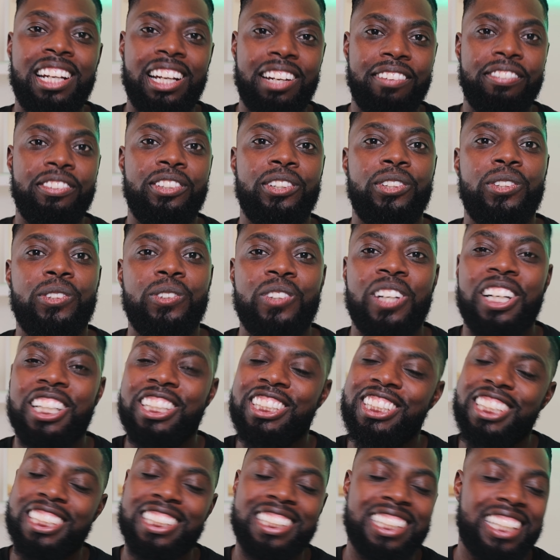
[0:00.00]
if you
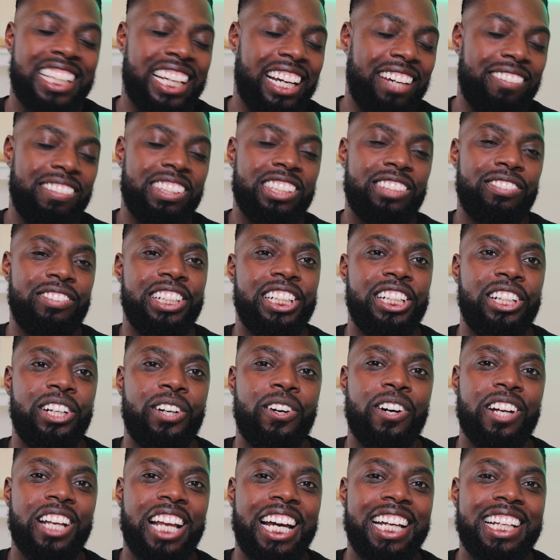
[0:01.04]
just gave this
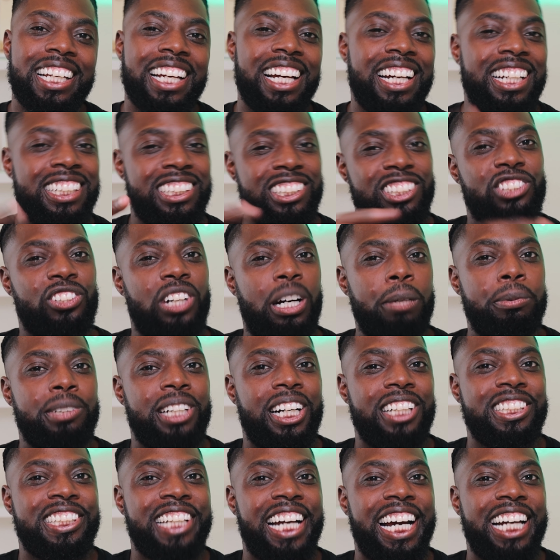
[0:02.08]
video a like and subscribe to
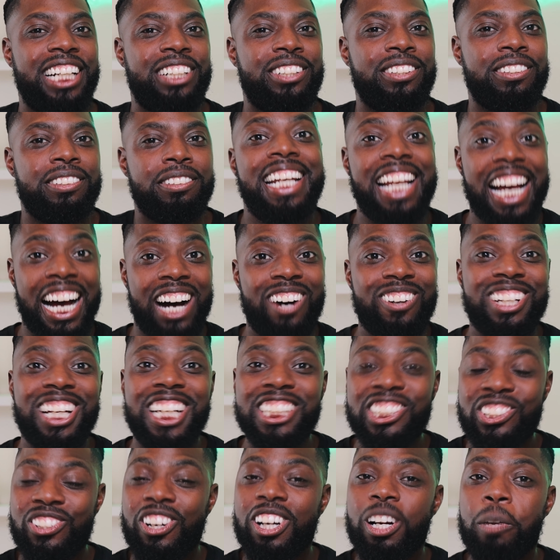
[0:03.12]
our channel. Now,
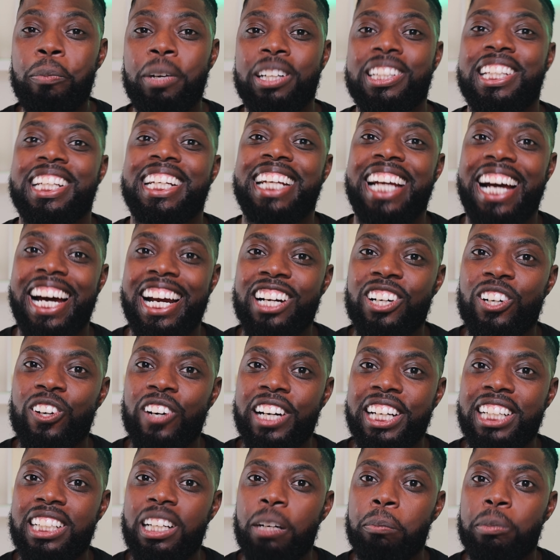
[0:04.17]
let's talk about the
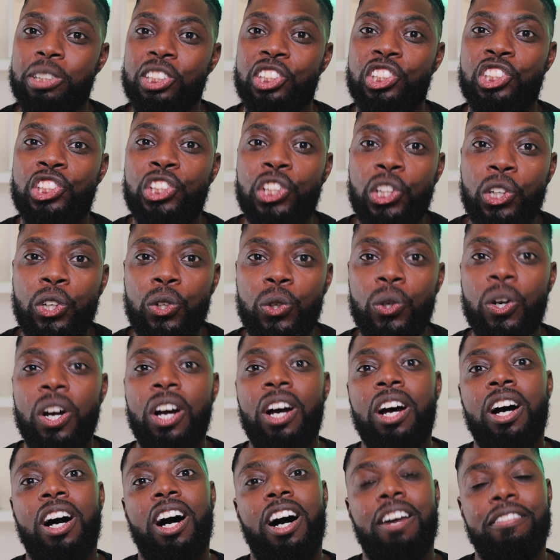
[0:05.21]
category number two
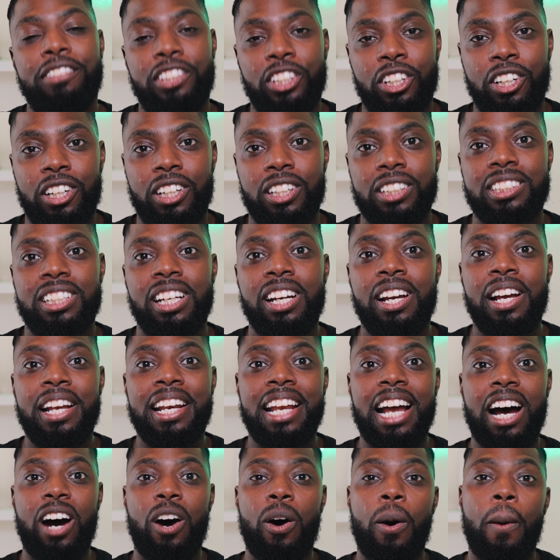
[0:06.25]
of dogs.
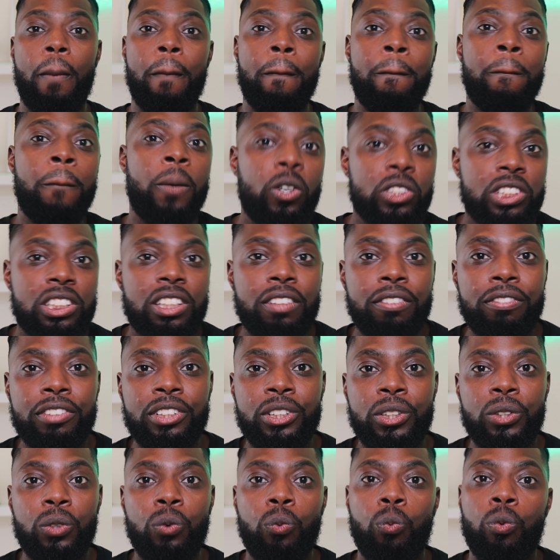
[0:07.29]
Now, most of
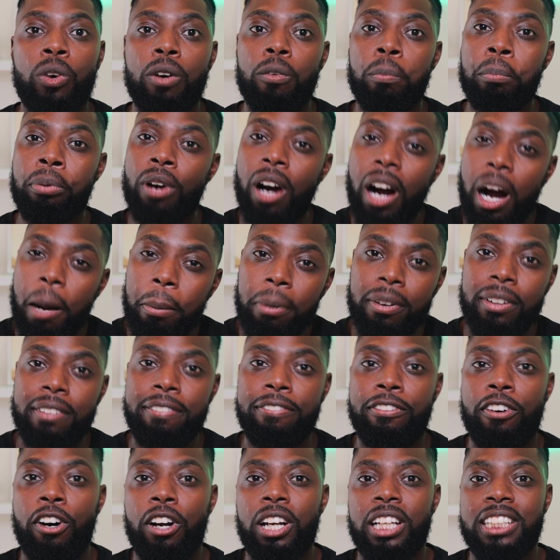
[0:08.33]
you will
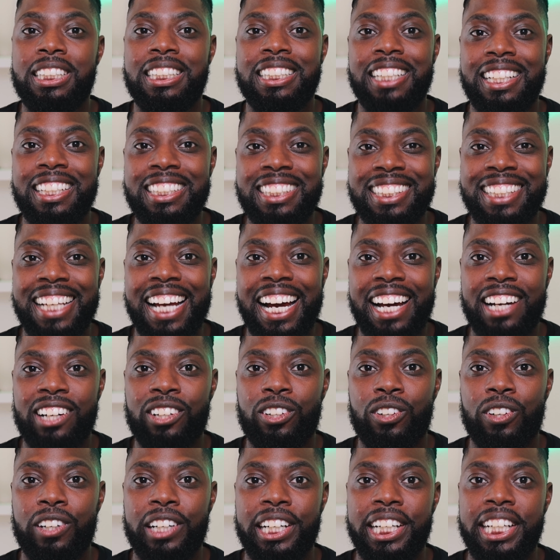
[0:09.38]
probably fall into this
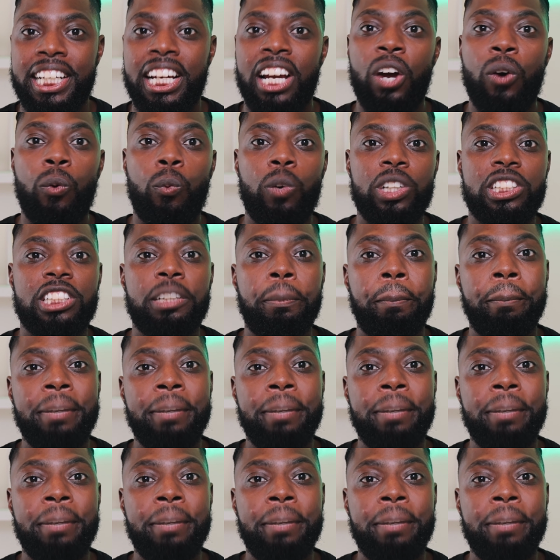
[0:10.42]
category, which